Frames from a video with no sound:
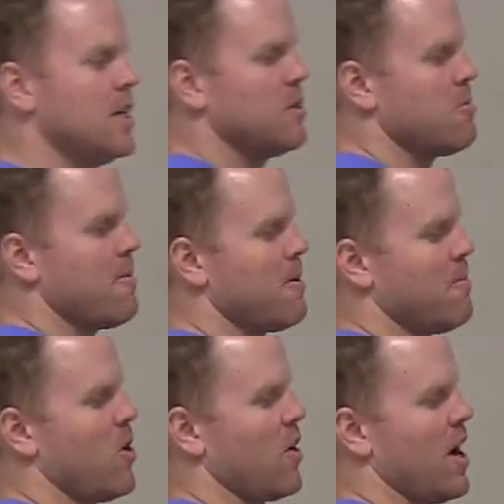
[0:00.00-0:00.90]
It's maybe
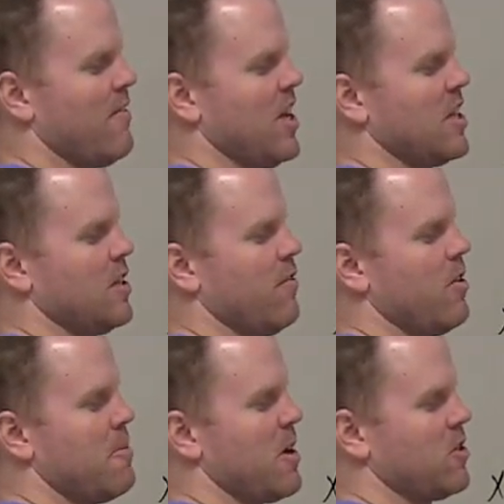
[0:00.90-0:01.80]
more obvious if
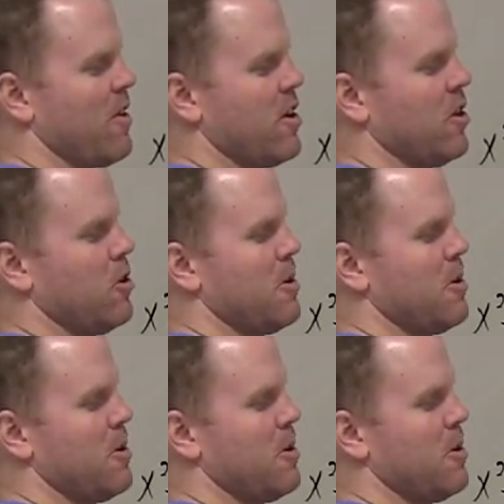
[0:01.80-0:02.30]
we mess around a little